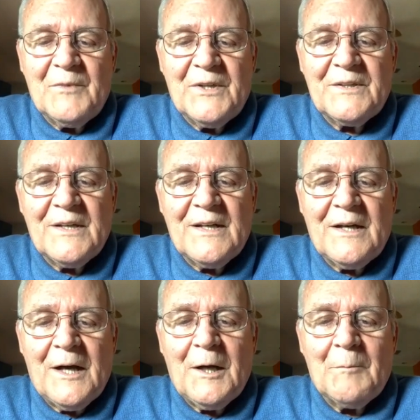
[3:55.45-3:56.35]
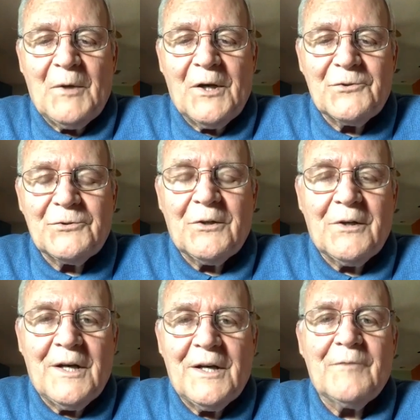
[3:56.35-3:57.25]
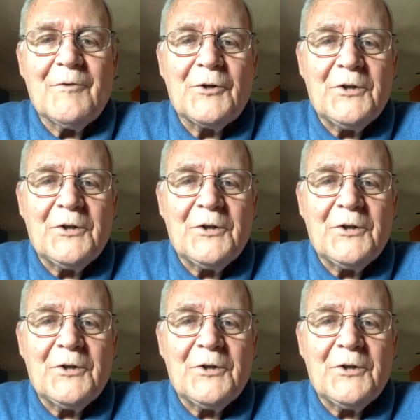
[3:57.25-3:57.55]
But I'm not sure I ever